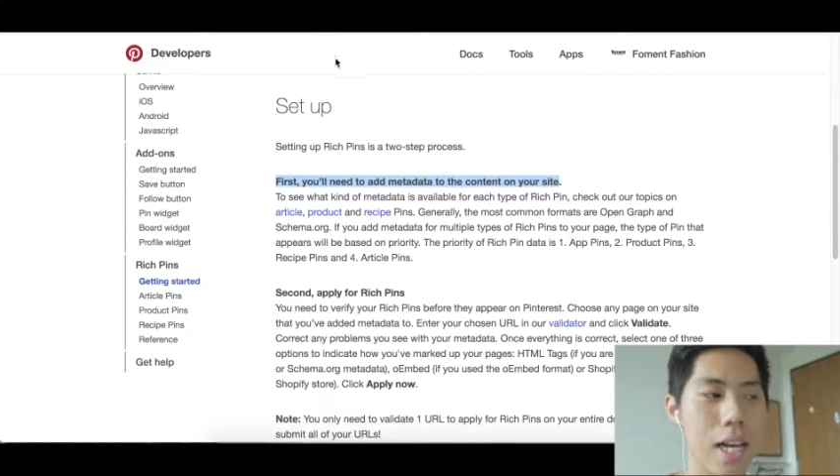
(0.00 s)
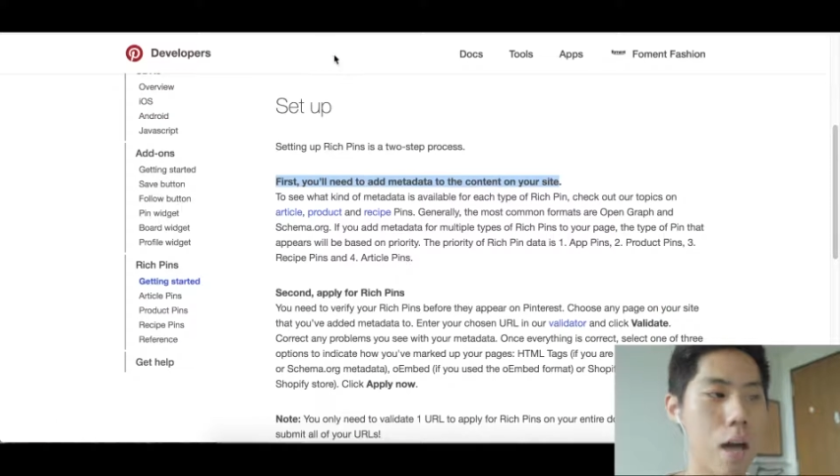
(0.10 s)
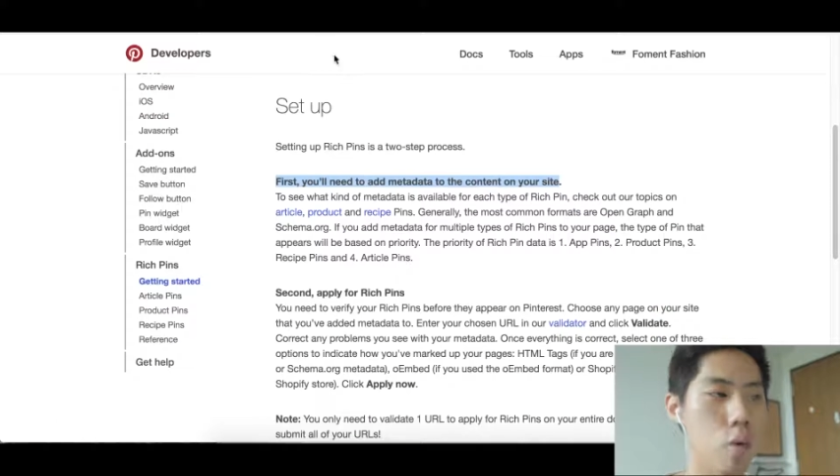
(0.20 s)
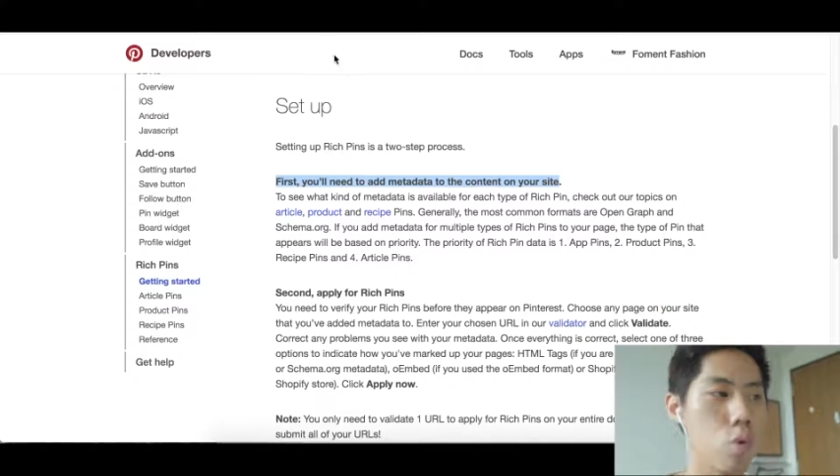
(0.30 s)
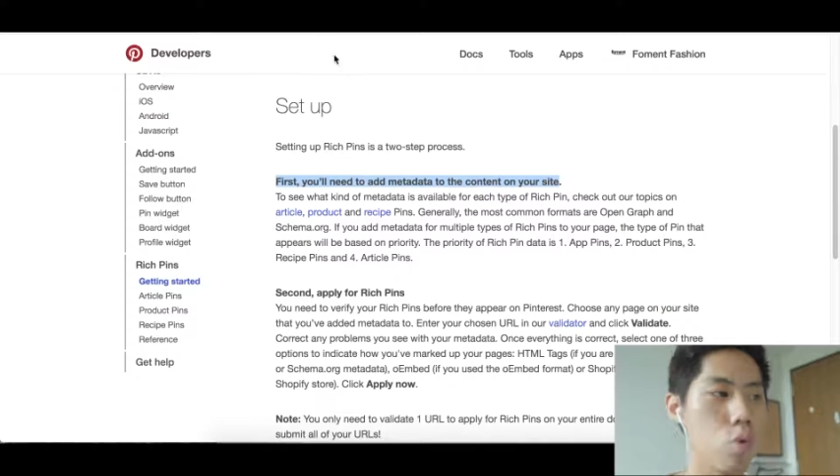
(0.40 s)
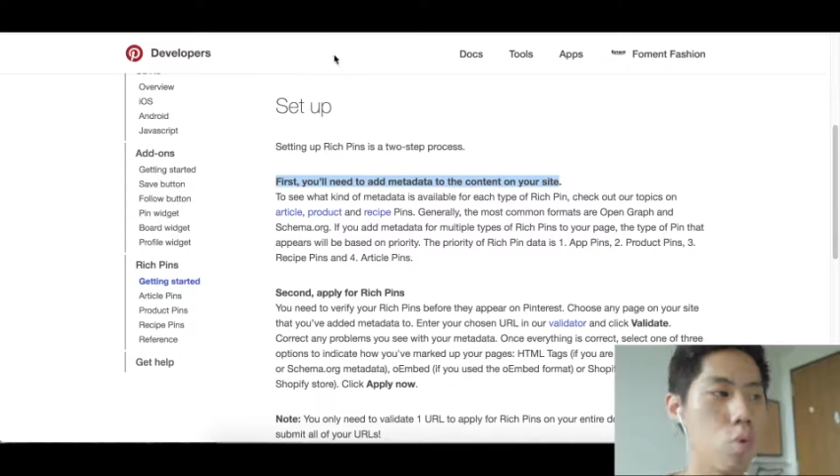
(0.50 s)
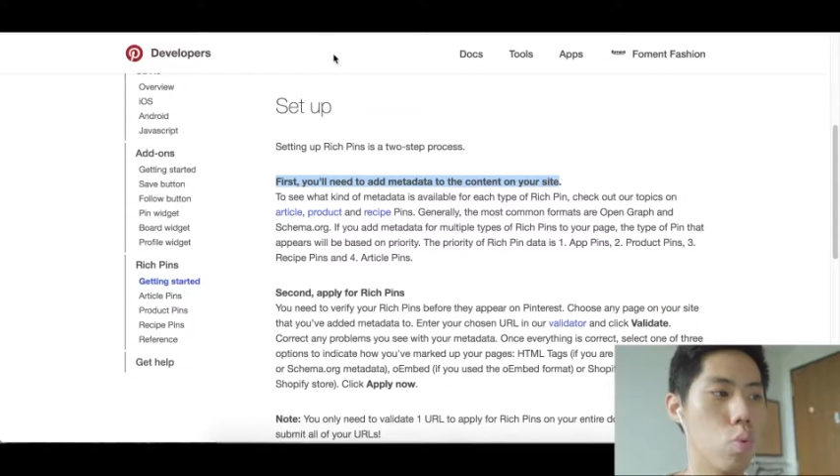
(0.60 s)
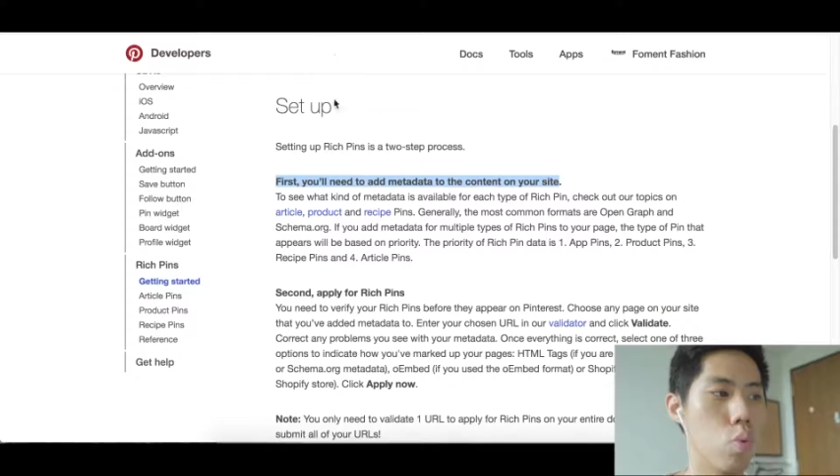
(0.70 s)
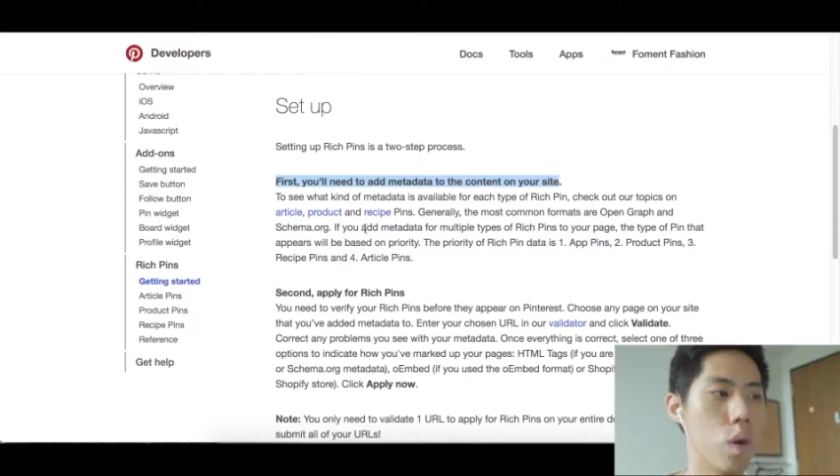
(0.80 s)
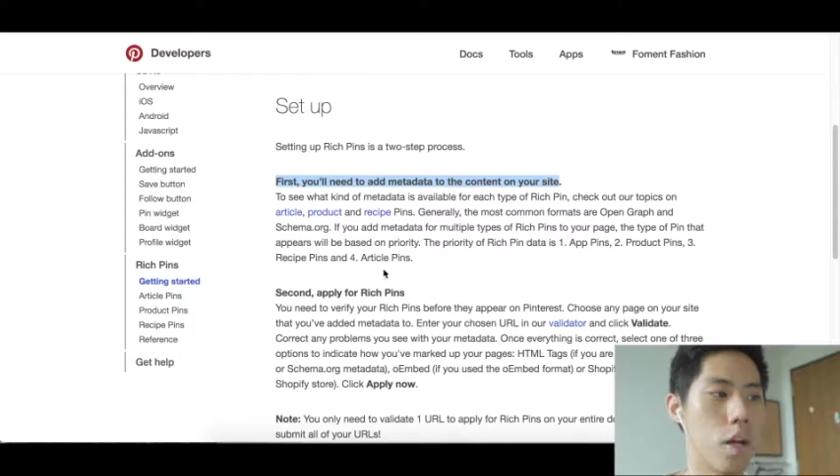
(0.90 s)
allow you
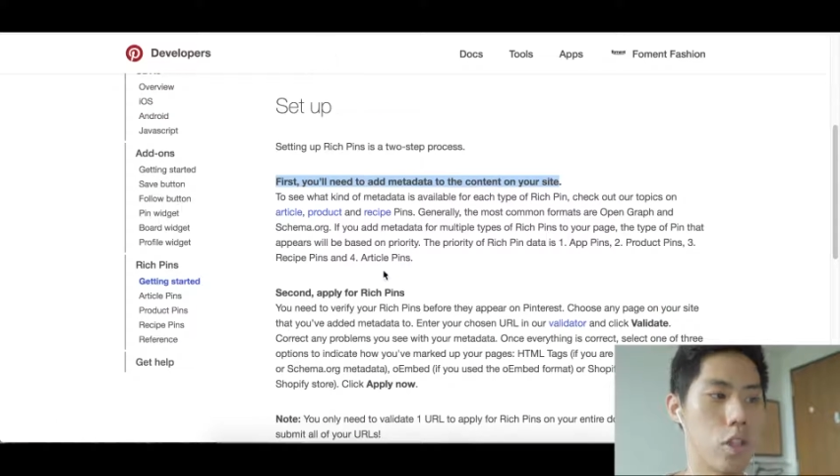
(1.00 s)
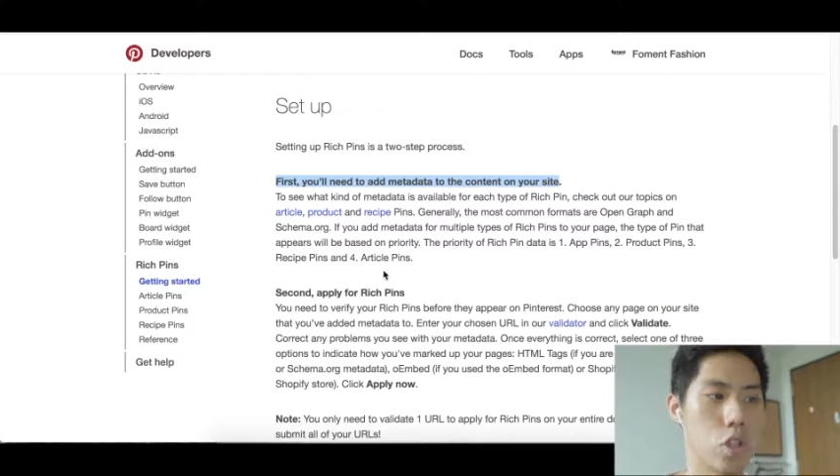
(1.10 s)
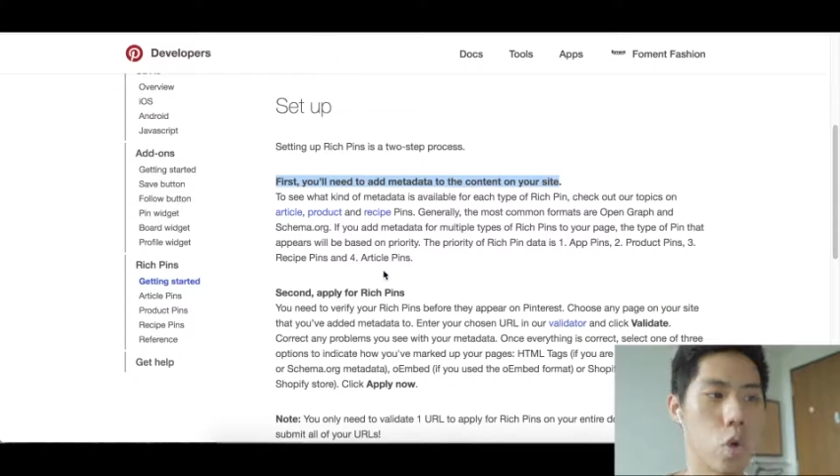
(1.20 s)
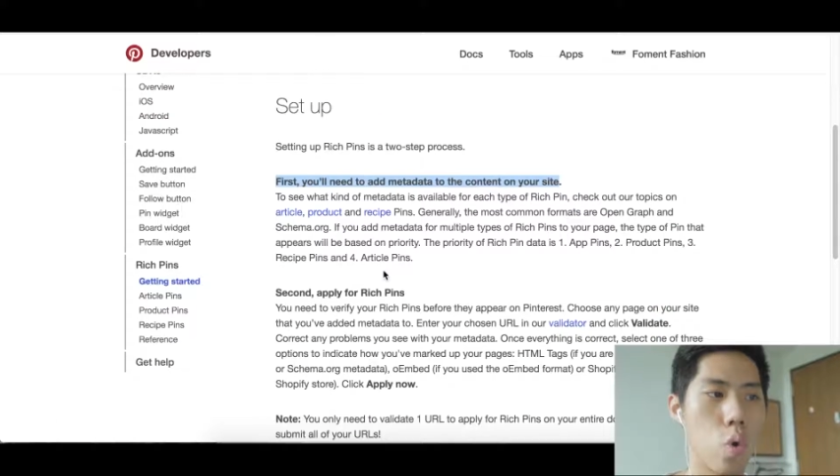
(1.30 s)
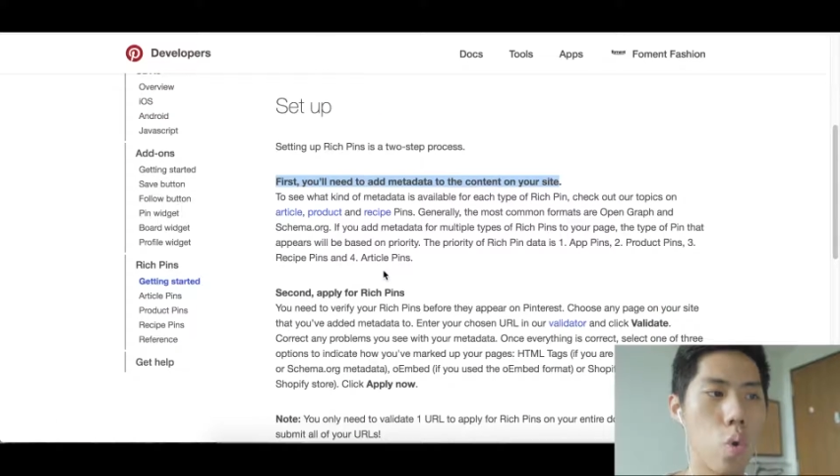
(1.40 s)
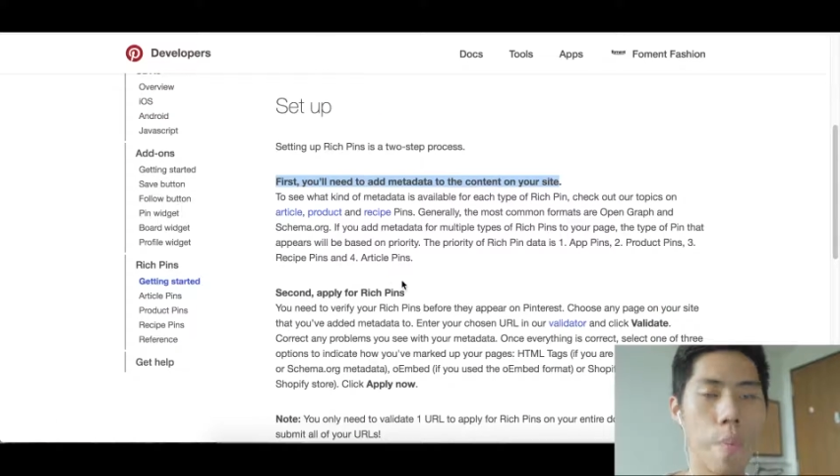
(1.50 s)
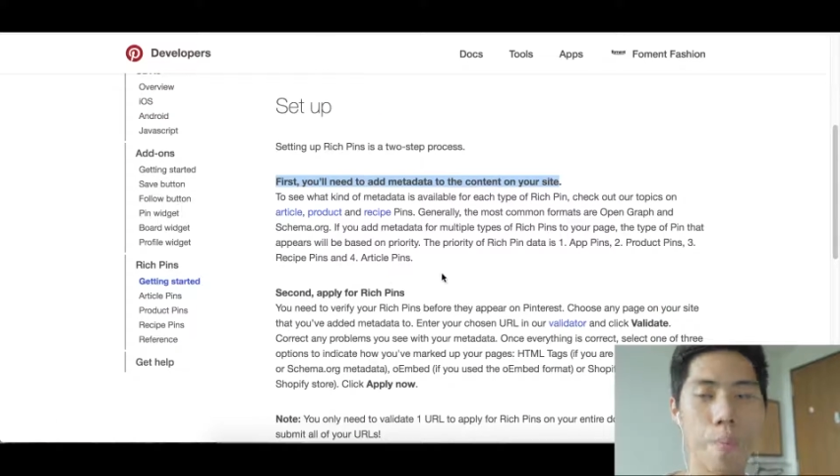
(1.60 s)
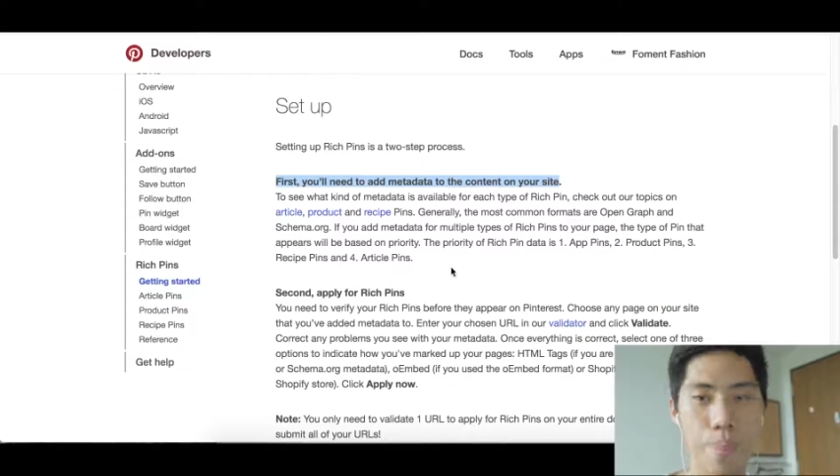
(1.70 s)
to show